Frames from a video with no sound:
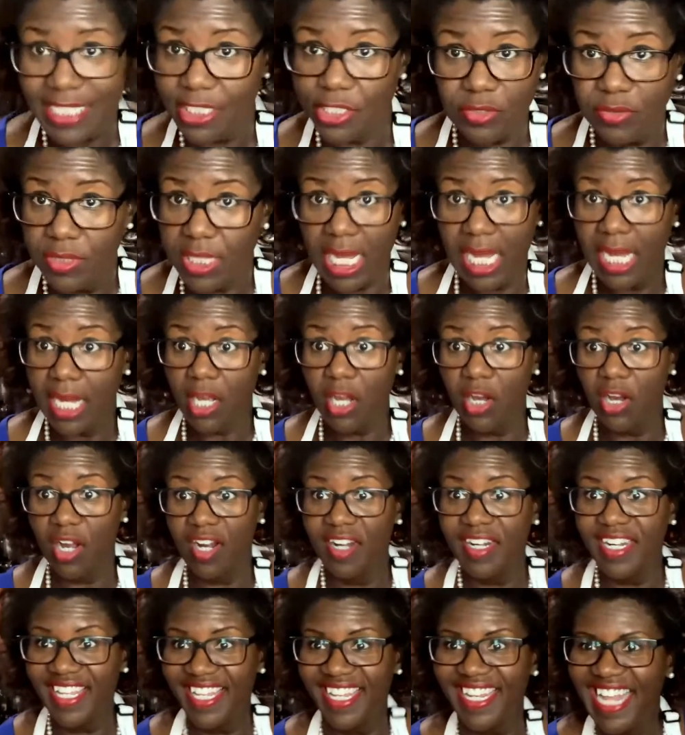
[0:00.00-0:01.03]
I do not
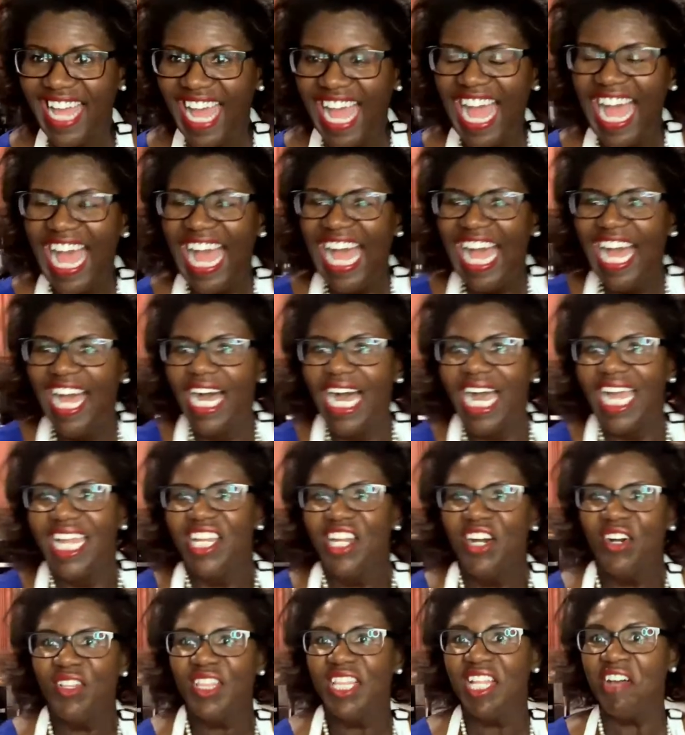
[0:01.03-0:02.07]
garden.
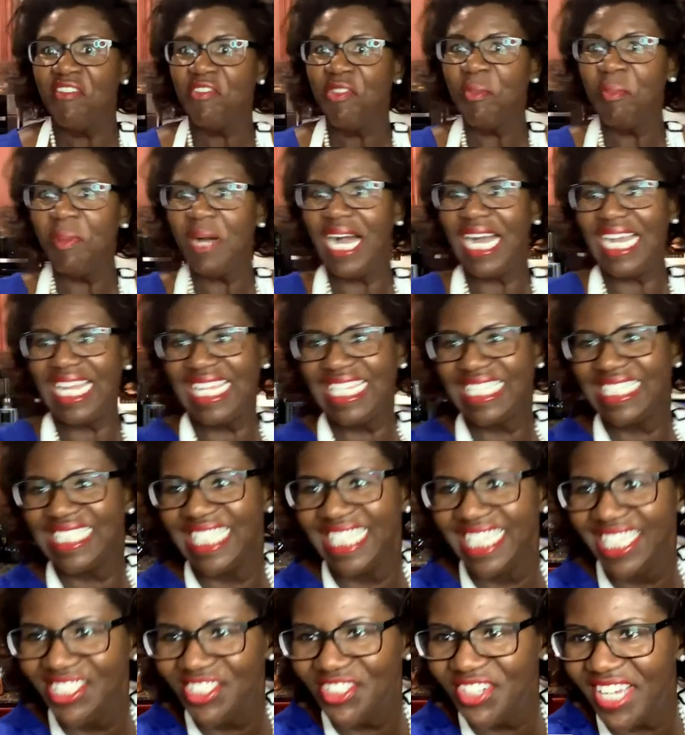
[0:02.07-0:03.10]
I know, love the pockets
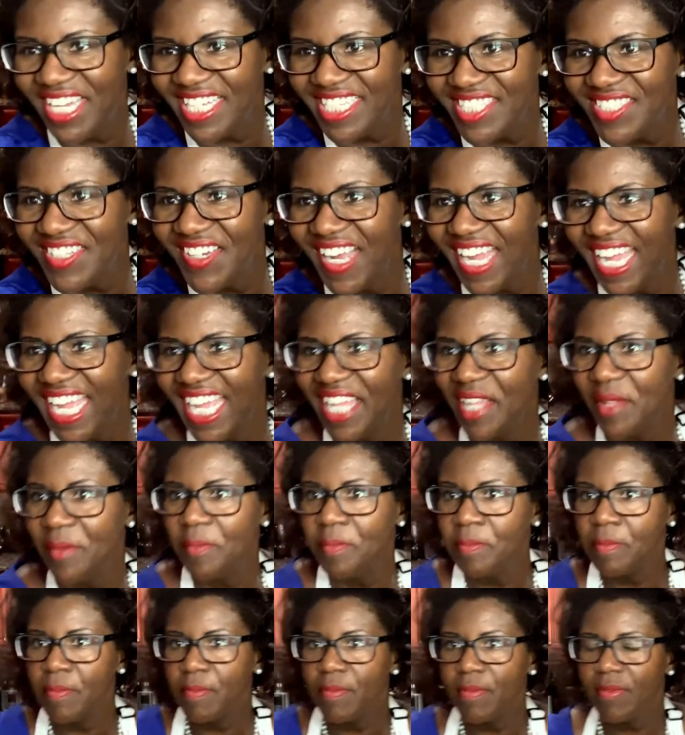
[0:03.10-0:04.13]
in the dress, right?
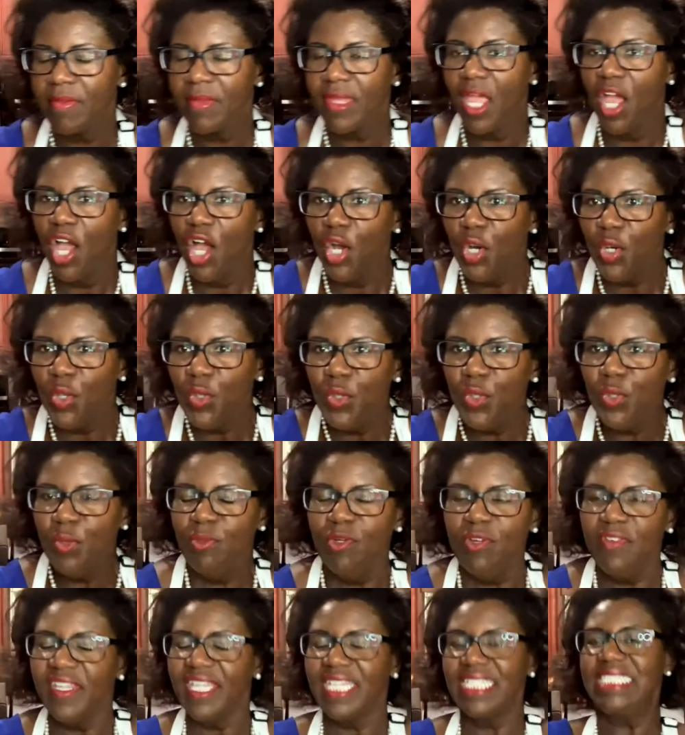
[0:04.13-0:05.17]
Ooh,
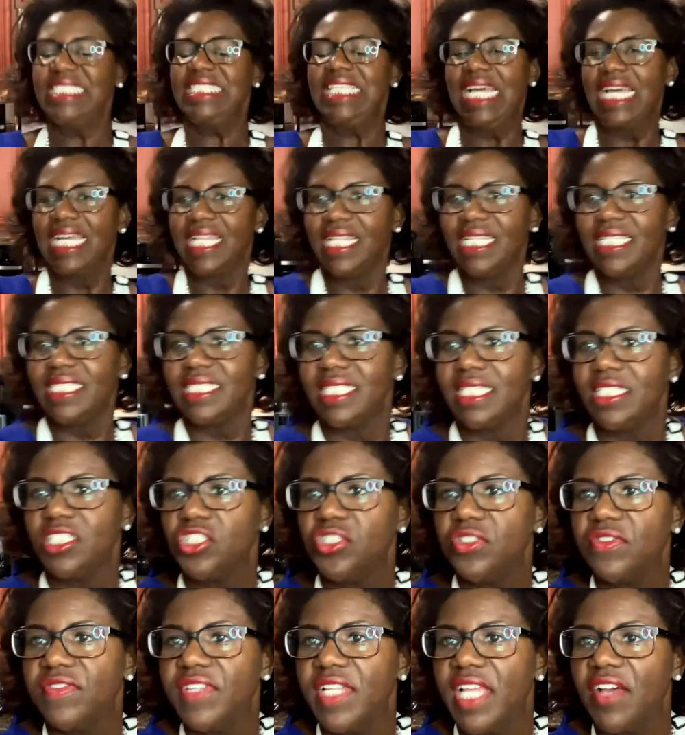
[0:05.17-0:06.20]
moving in silence
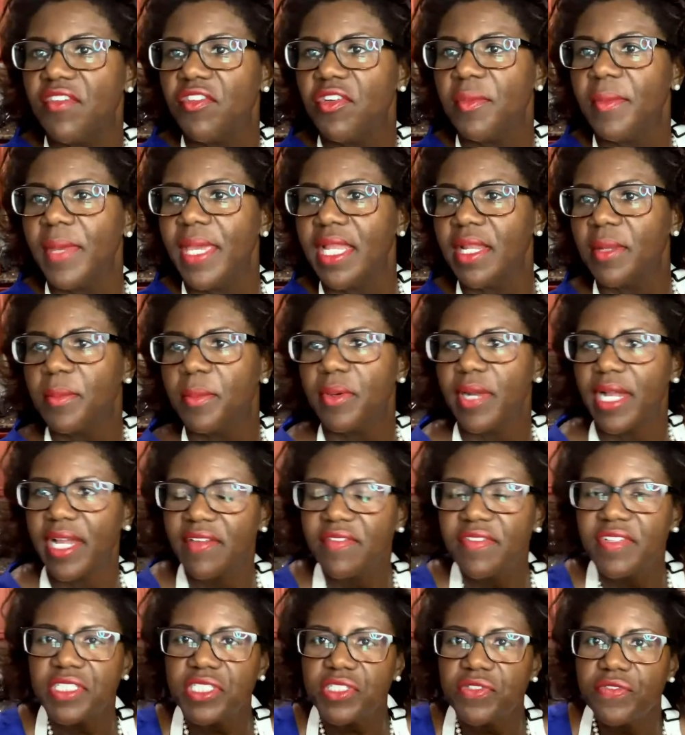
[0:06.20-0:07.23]
says you've never made a
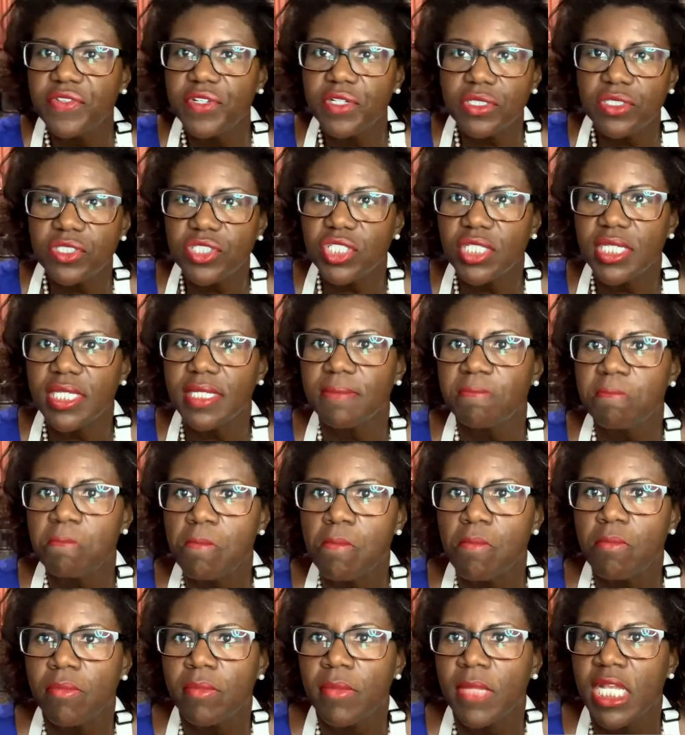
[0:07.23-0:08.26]
breakfast version
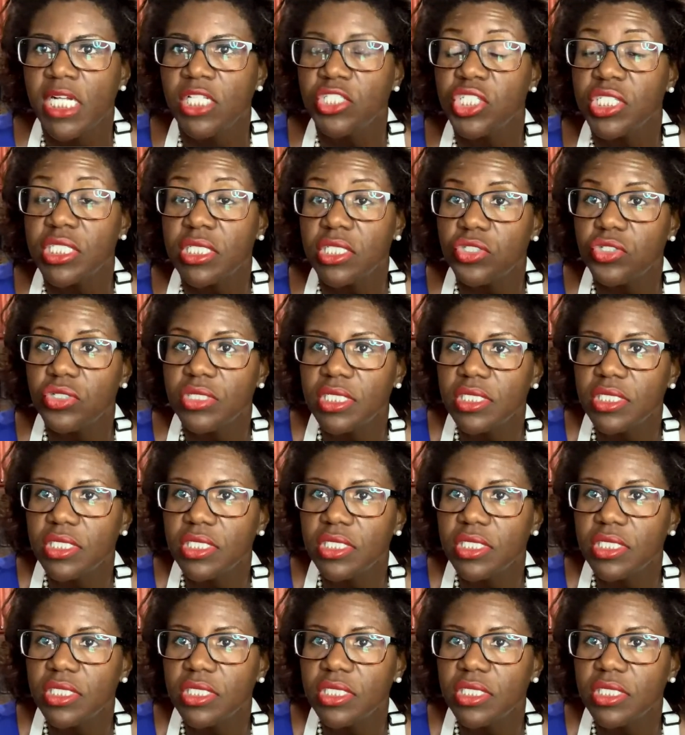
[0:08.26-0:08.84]
just a